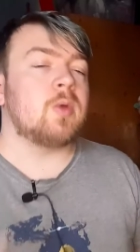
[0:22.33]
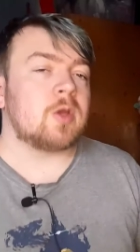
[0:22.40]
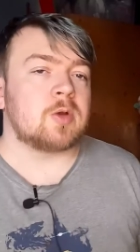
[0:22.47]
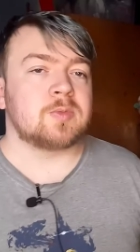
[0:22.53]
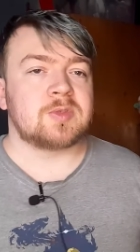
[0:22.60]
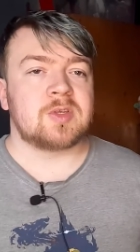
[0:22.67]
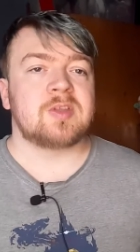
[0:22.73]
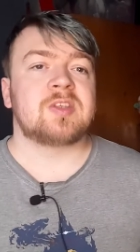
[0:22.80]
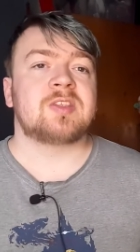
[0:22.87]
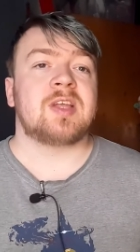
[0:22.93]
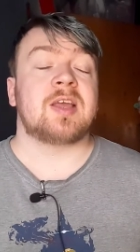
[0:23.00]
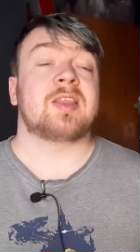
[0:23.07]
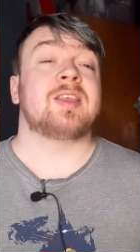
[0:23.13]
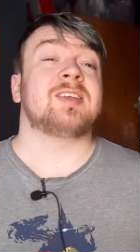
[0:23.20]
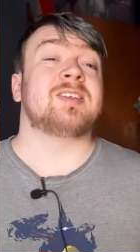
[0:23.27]
when it comes to this
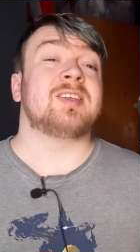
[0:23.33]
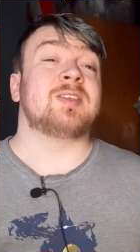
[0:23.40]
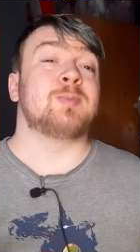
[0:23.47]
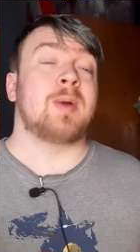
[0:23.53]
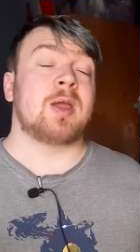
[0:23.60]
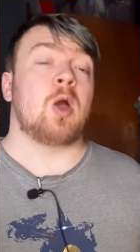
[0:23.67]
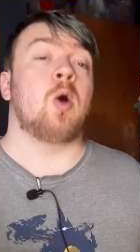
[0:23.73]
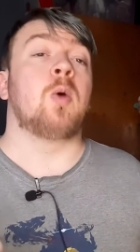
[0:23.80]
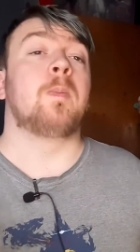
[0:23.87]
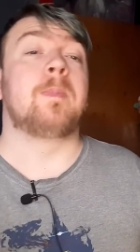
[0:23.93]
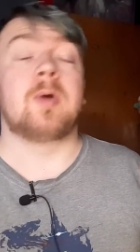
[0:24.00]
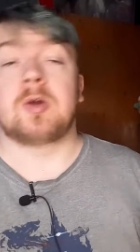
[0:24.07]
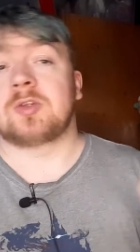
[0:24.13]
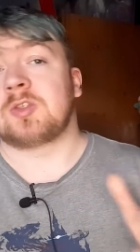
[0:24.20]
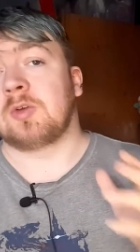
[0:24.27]
deck, this is my own
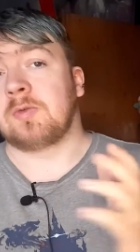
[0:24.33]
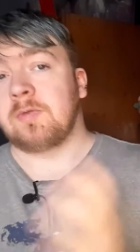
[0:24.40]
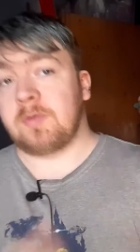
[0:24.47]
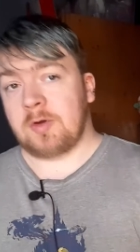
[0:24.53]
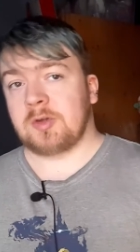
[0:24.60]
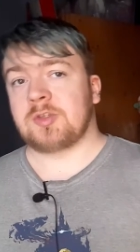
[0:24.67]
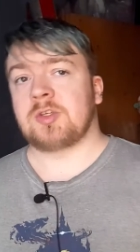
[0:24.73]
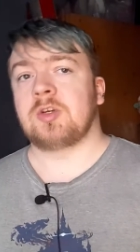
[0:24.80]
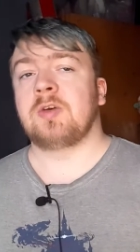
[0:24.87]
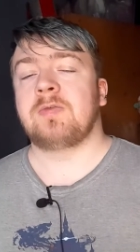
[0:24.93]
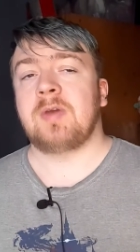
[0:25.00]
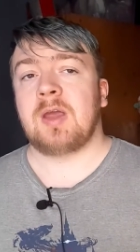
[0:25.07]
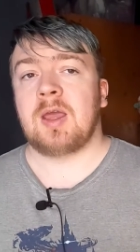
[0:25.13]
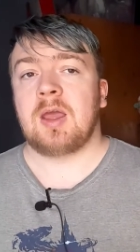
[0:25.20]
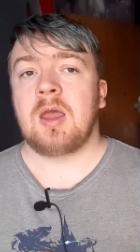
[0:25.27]
personal version of
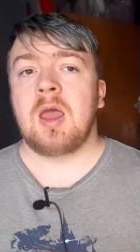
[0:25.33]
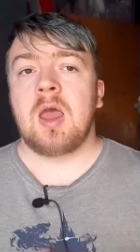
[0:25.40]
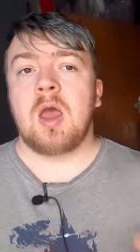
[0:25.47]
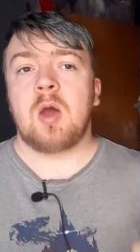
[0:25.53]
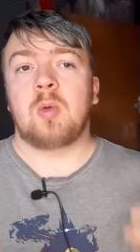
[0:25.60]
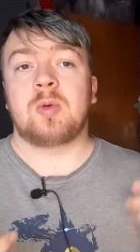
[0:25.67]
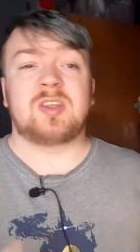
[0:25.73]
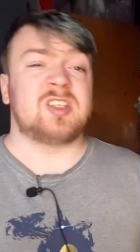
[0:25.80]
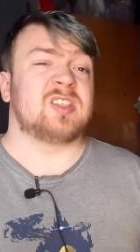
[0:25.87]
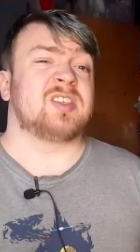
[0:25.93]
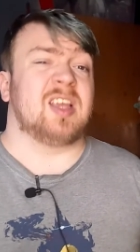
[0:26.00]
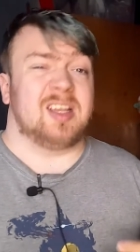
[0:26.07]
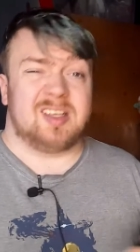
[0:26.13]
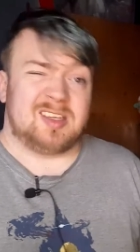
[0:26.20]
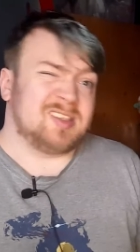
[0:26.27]
it, which is
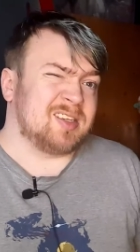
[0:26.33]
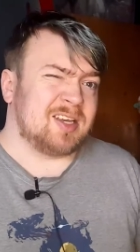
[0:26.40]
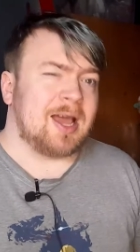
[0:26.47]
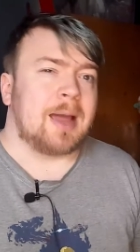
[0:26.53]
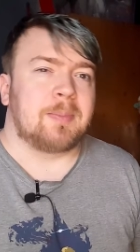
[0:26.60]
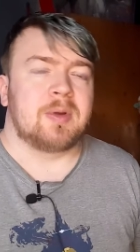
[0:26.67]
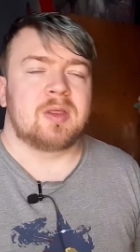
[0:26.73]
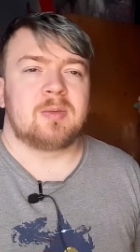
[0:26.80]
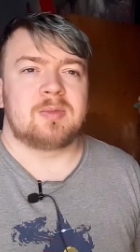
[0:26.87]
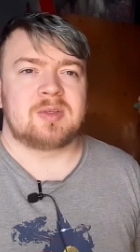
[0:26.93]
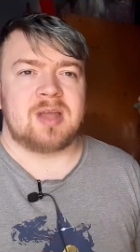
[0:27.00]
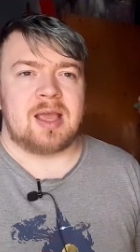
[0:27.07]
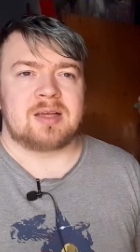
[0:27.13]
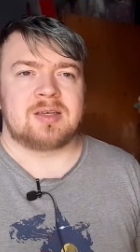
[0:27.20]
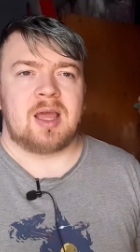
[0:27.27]
a type of
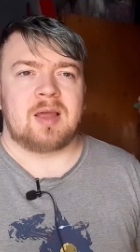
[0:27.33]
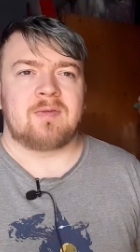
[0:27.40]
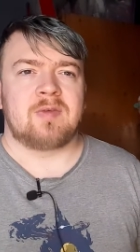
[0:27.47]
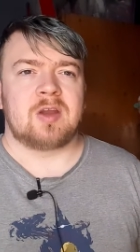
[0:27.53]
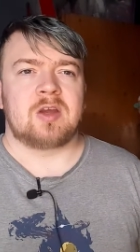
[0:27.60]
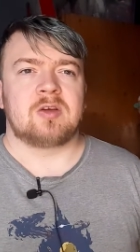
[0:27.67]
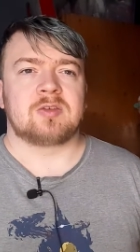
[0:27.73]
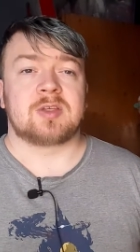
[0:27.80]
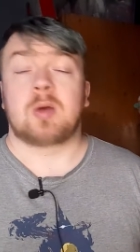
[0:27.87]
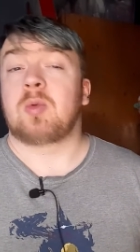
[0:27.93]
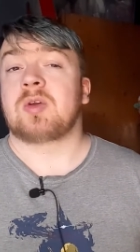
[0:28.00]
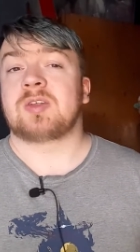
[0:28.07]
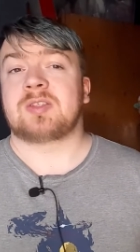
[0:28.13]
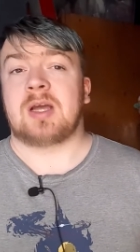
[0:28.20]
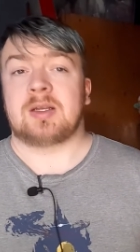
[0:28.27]
deck tech videos I
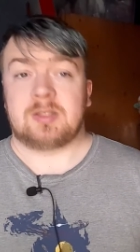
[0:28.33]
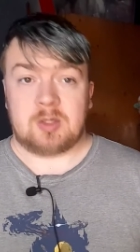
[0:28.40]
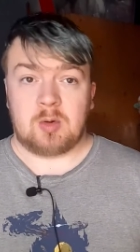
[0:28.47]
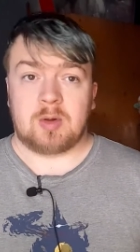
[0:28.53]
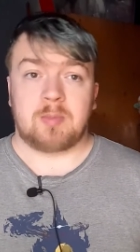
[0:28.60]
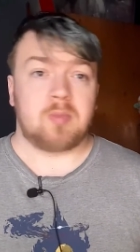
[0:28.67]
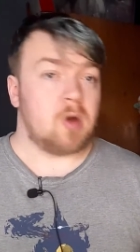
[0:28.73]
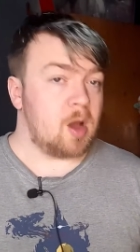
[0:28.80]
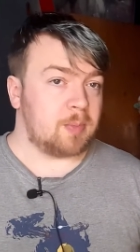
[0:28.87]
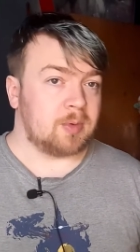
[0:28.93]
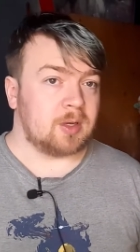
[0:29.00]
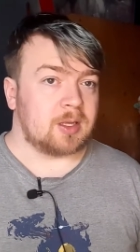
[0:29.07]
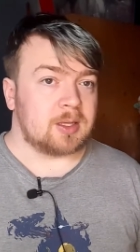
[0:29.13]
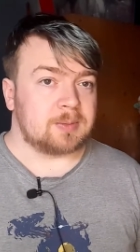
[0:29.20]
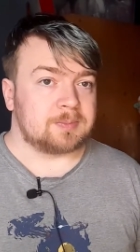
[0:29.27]
want to start doing
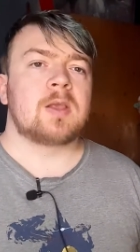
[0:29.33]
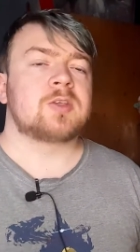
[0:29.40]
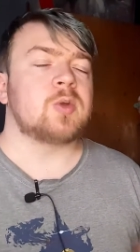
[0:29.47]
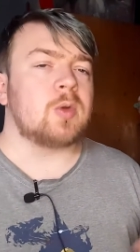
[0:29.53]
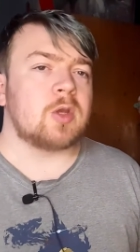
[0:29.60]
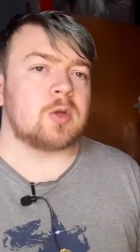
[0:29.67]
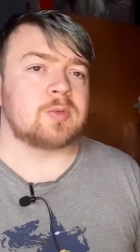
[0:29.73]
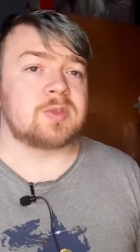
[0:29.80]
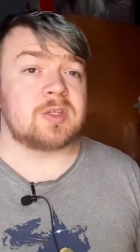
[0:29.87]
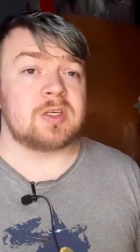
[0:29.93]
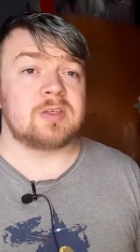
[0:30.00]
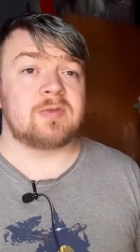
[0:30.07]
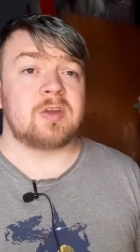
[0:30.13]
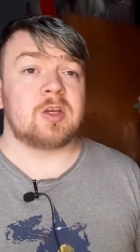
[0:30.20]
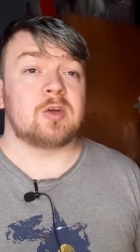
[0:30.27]
properly. So when it comes to
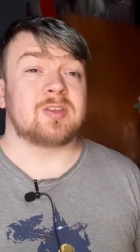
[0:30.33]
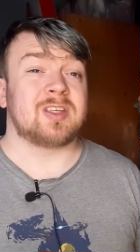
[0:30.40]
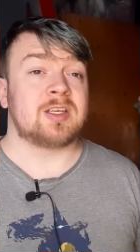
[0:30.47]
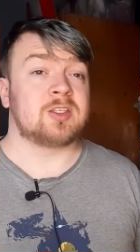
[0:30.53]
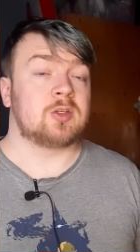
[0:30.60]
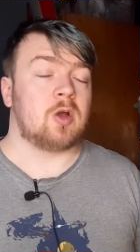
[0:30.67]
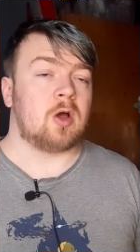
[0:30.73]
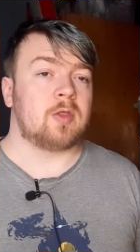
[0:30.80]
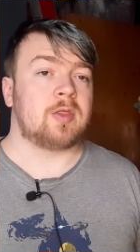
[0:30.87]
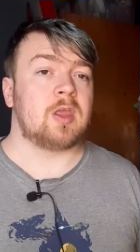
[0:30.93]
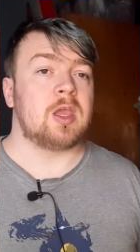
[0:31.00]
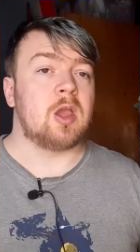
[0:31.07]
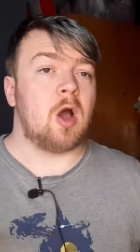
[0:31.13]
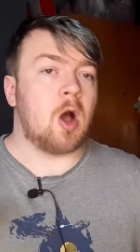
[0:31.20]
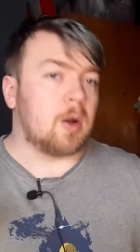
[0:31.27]
these videos, it's not
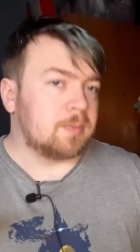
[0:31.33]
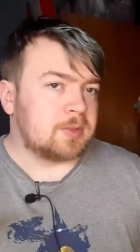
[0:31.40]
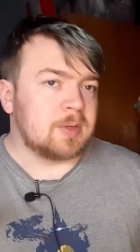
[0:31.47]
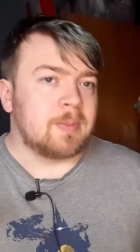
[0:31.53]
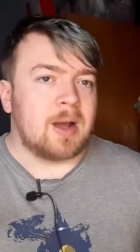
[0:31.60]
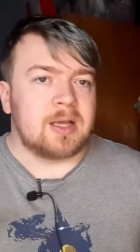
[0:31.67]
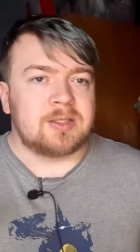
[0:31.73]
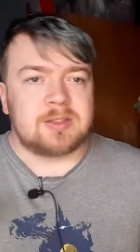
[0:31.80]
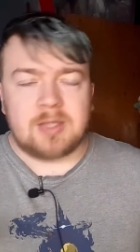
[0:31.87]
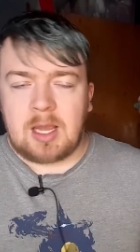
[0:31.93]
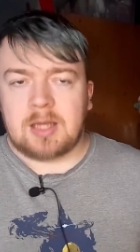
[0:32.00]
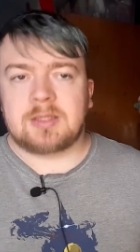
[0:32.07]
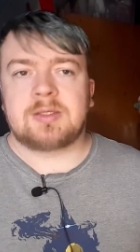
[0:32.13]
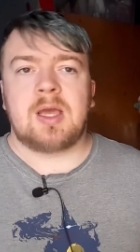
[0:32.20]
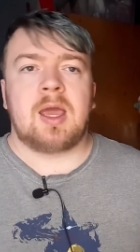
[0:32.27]
the optimized
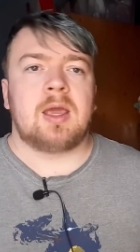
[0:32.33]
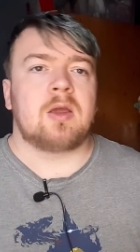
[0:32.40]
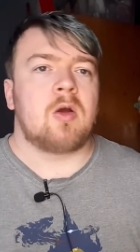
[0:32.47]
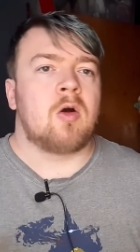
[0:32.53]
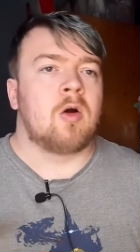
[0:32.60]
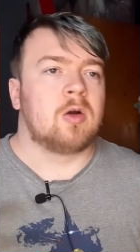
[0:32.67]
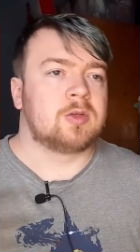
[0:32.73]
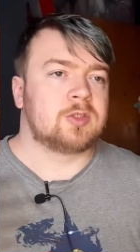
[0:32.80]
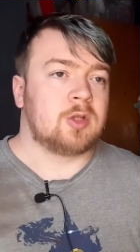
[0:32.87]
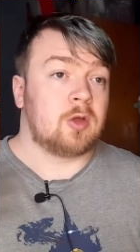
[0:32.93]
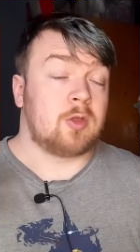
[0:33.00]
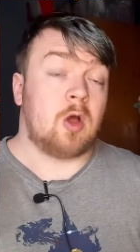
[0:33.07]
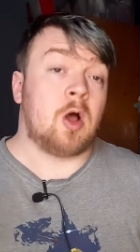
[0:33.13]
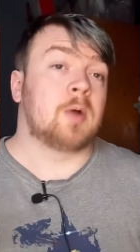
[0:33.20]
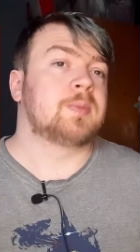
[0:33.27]
deck tech, or it's not
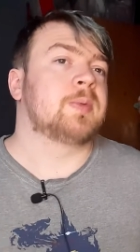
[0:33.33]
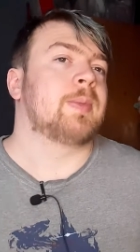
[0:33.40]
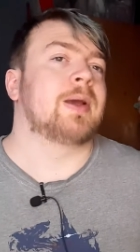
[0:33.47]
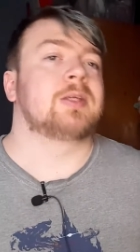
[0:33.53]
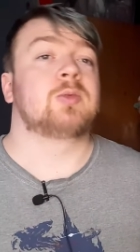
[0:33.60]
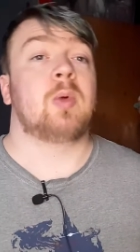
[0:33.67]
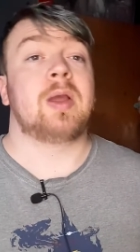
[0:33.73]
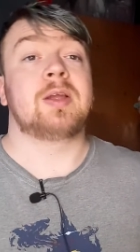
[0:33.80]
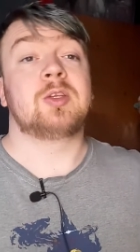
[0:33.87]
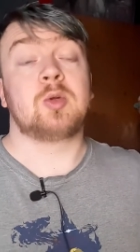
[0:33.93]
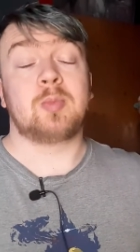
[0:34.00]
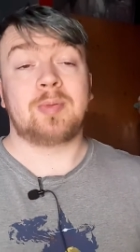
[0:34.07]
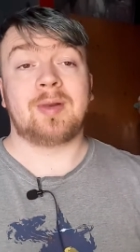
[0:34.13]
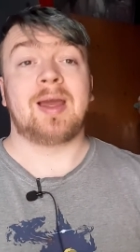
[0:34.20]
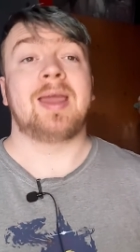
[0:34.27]
the optimized way to
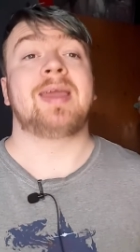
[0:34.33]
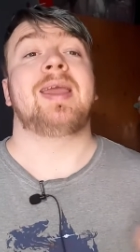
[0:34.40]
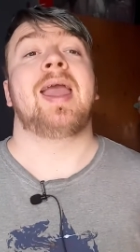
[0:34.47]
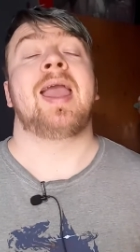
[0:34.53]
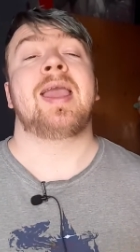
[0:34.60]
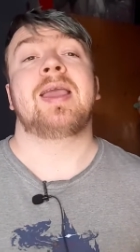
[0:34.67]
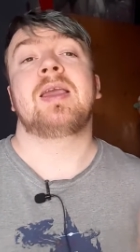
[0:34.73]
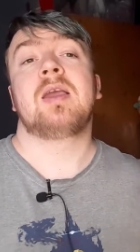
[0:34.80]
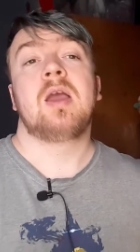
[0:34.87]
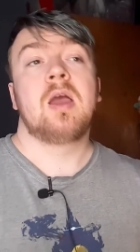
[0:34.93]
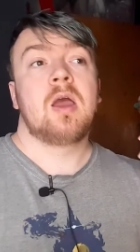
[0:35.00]
play a